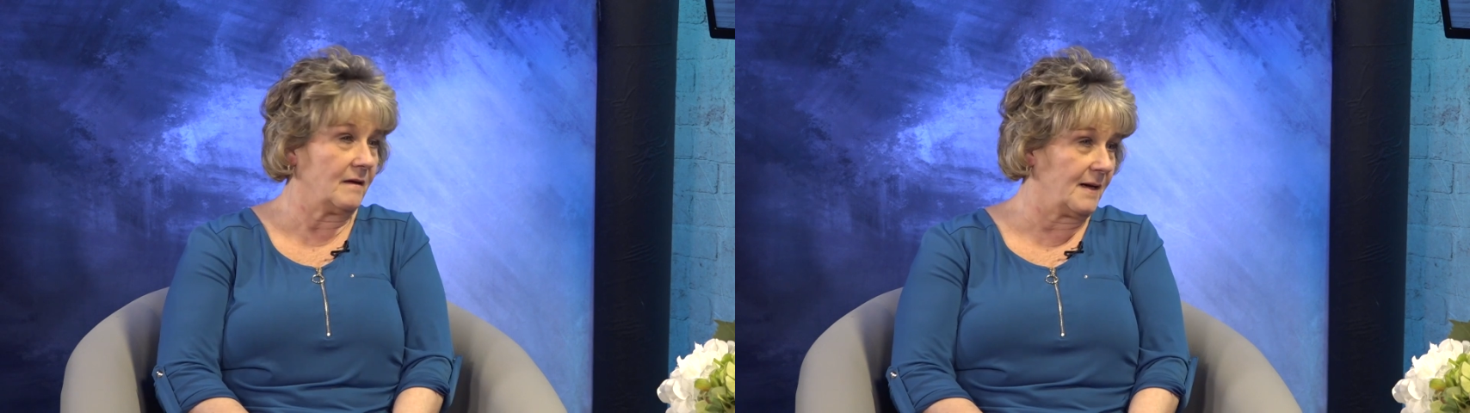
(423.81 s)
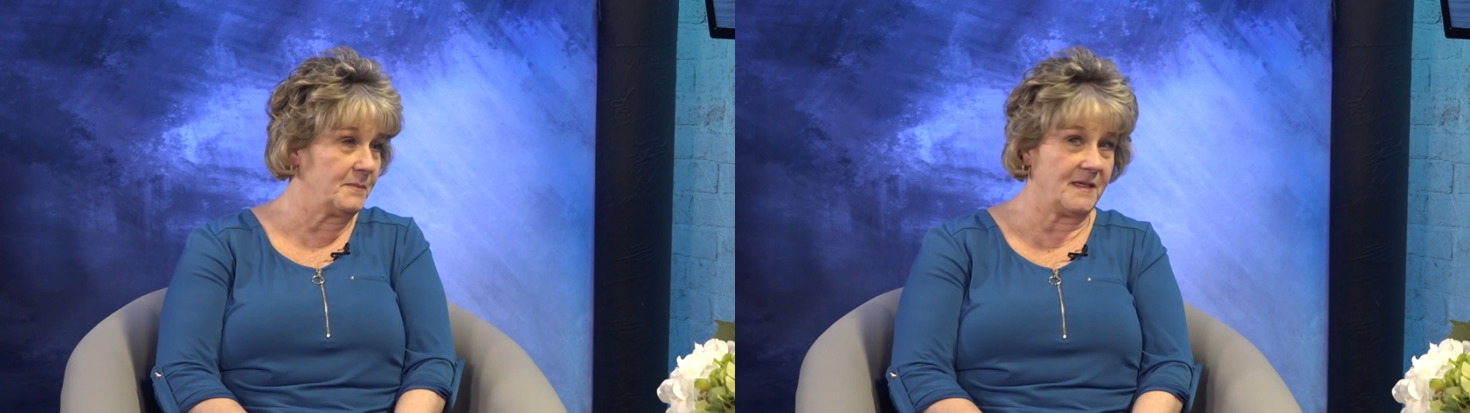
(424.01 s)

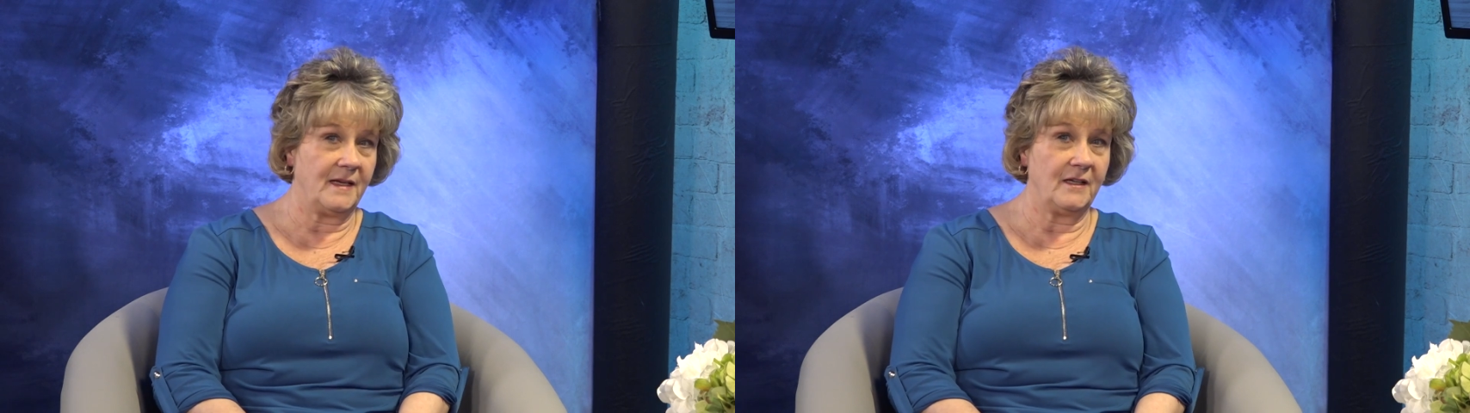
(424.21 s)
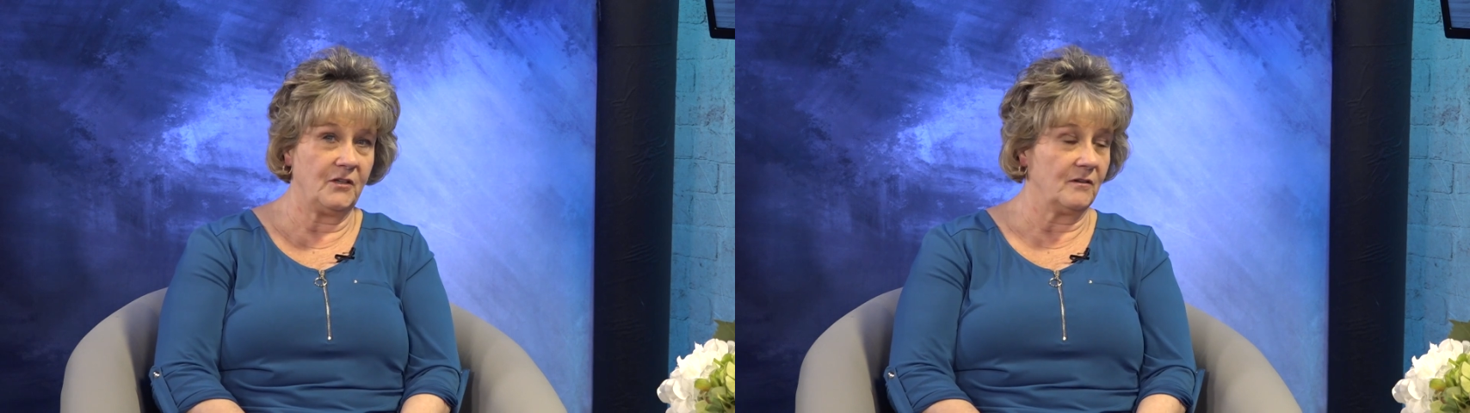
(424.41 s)

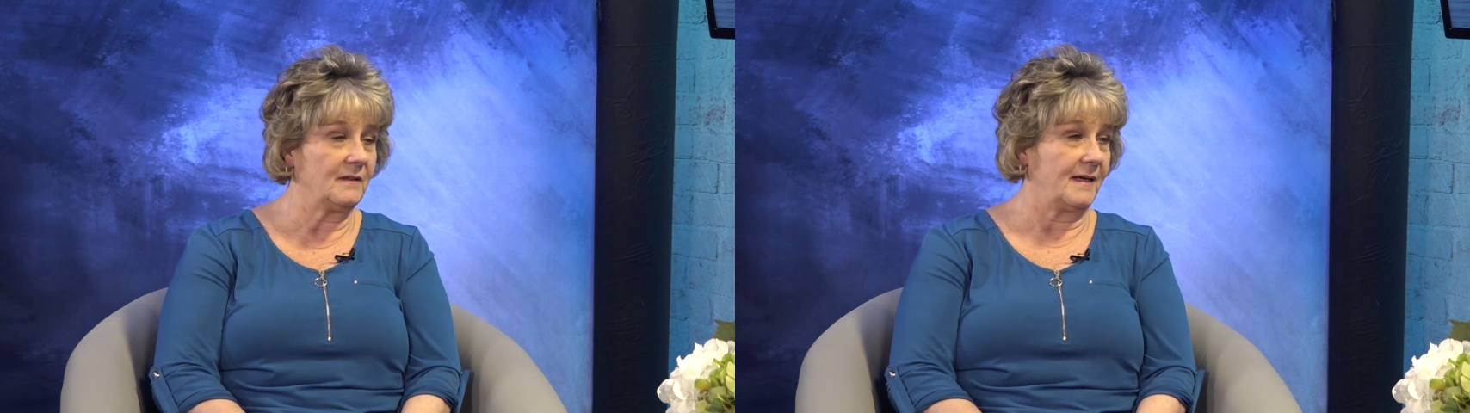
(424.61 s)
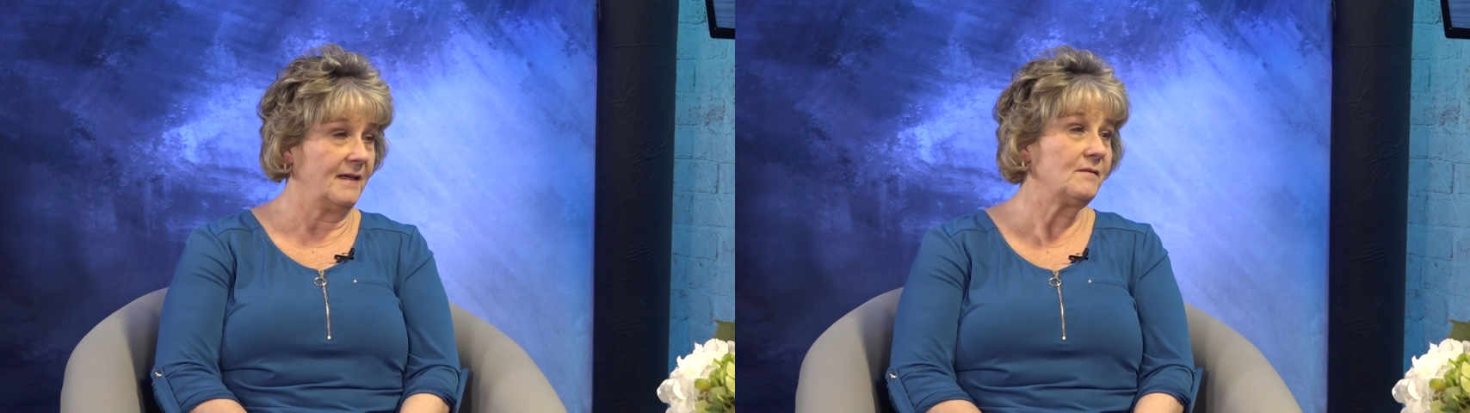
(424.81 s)
updating your
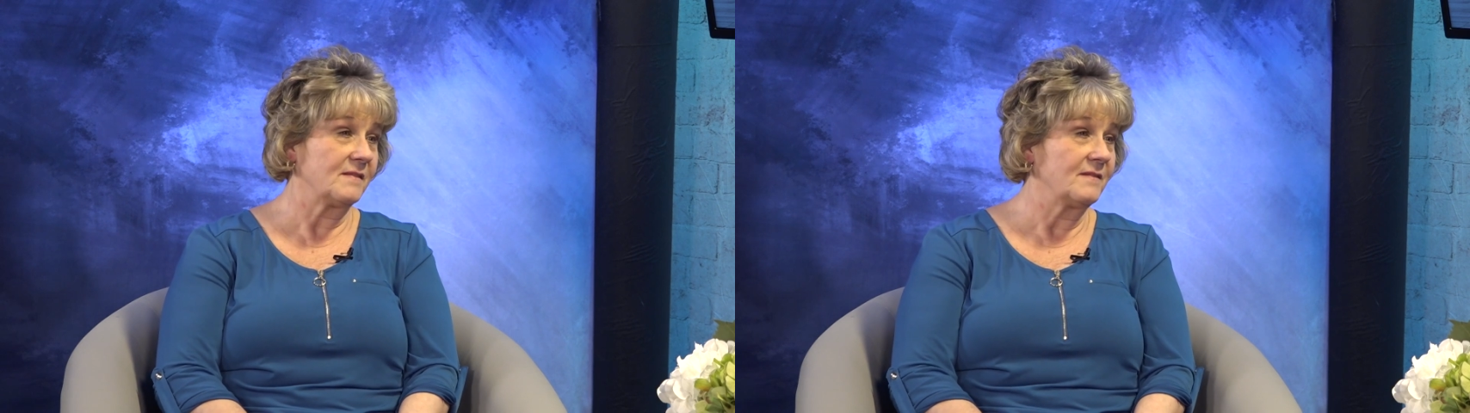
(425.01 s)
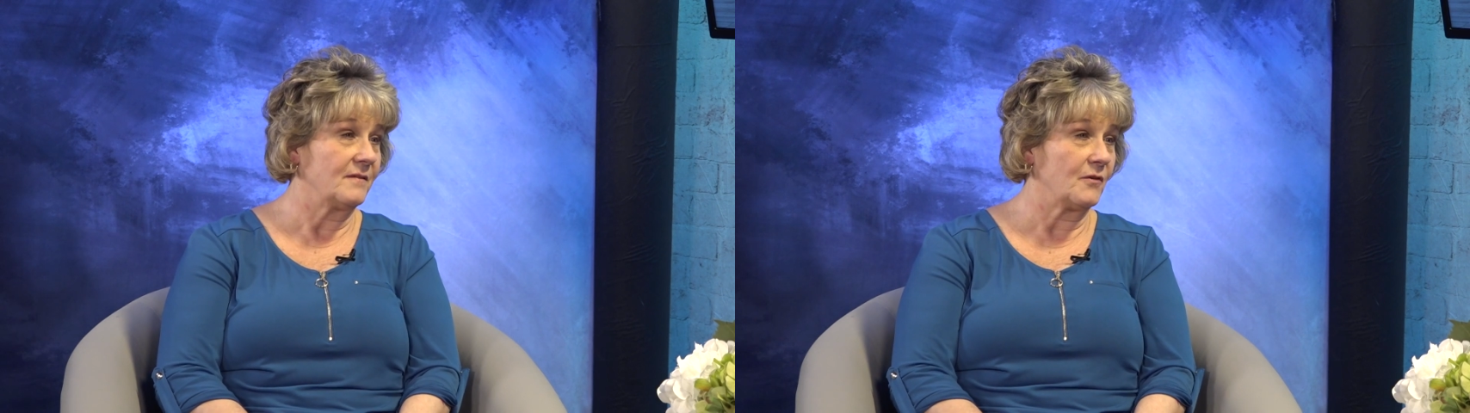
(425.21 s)

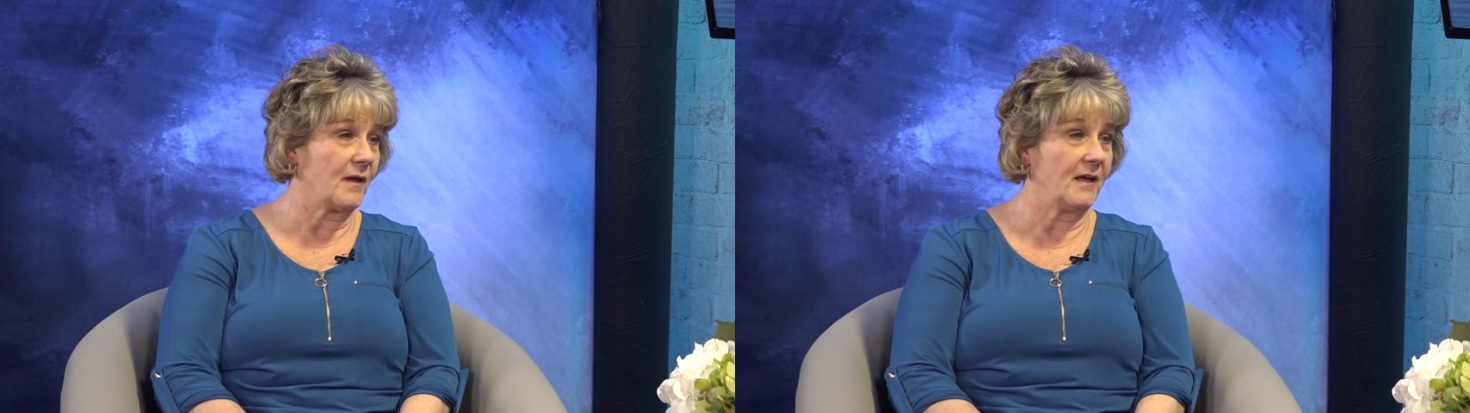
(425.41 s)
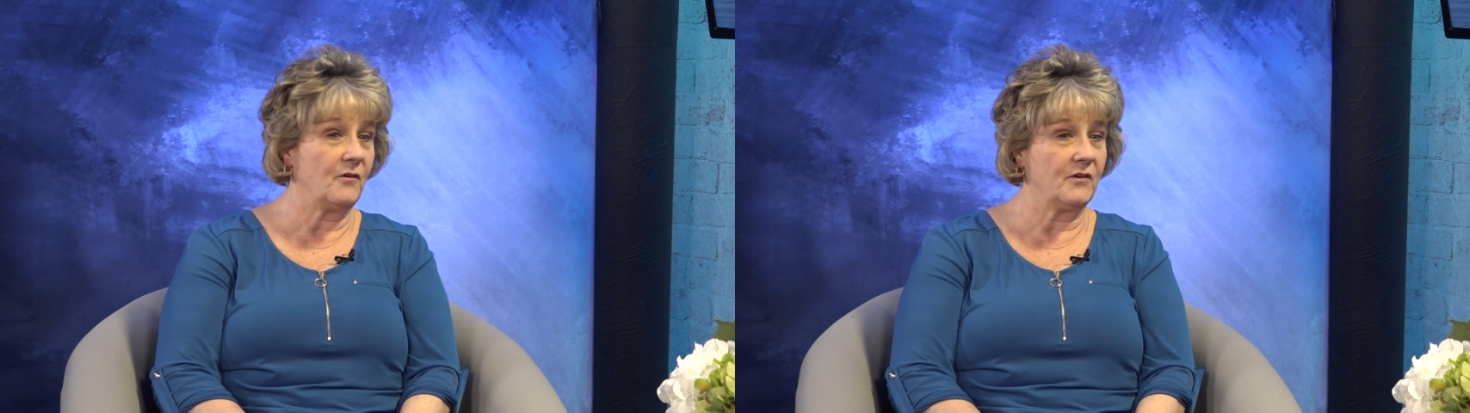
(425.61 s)
lights, okay,